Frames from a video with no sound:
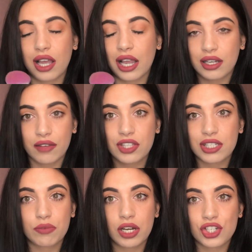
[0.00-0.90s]
I love
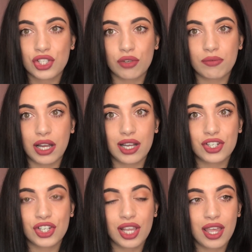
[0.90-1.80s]
this brush so
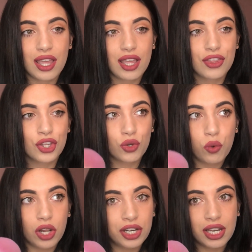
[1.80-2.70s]
much. The
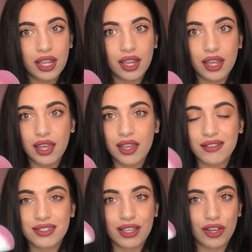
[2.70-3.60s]
quality
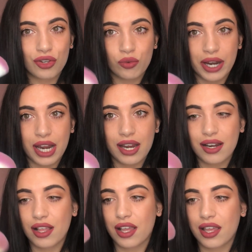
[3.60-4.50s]
is
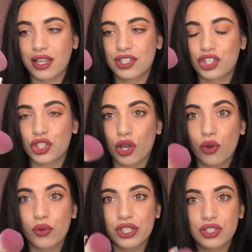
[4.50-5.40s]
great. It's
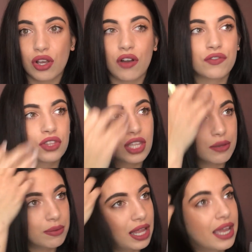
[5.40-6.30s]
so soft. The
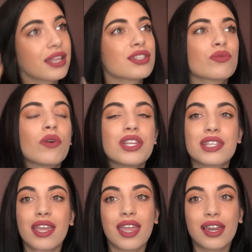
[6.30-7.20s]
appliance was
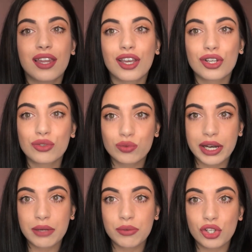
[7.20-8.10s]

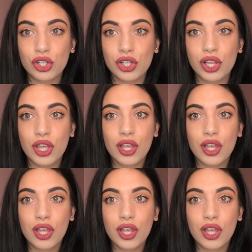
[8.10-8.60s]
incredible.